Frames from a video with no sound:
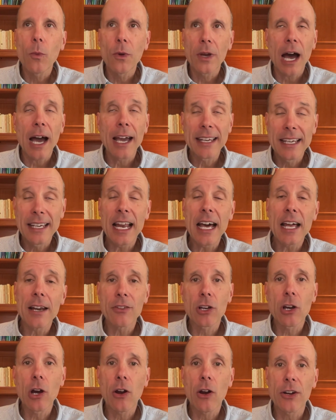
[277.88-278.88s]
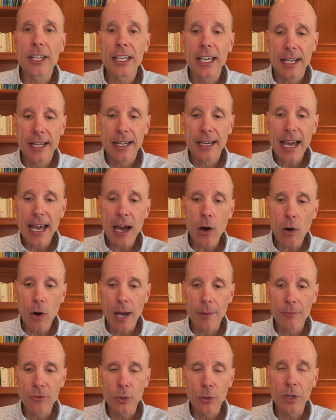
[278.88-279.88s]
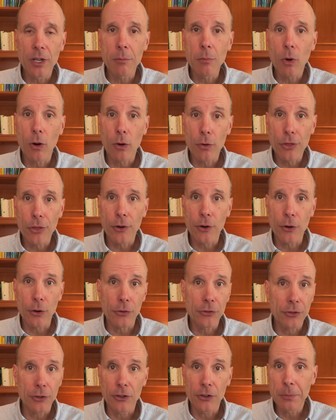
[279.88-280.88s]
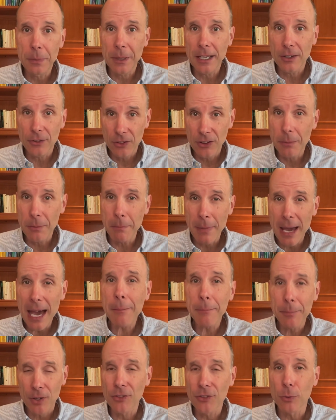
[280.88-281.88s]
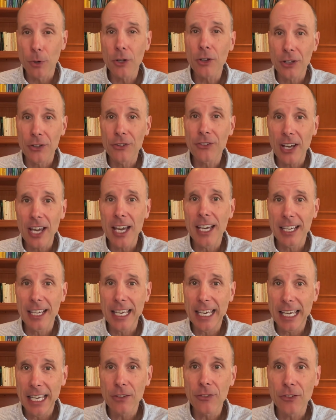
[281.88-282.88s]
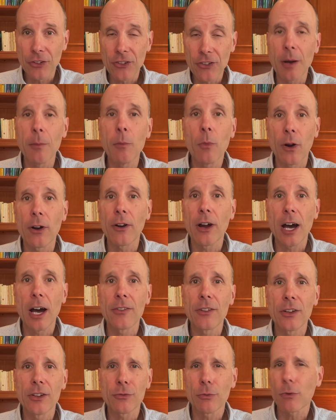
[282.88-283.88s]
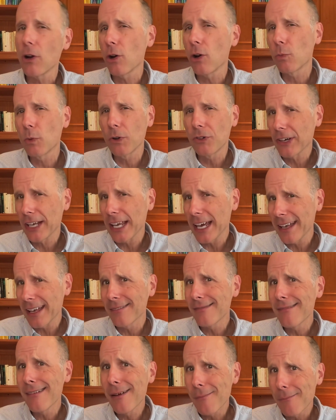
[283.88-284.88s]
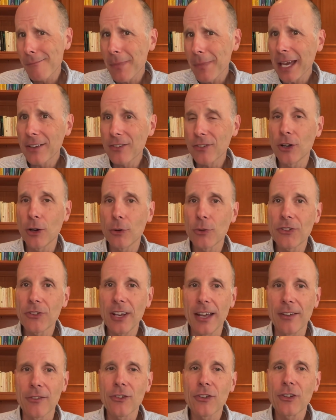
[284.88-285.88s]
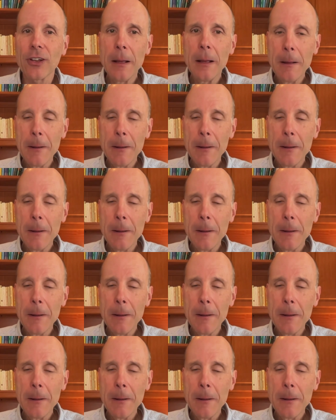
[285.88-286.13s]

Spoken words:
I get out of the car again, and now I'm doing a more thorough search, because the map is really saying it's somewhere on this road, which again makes no sense.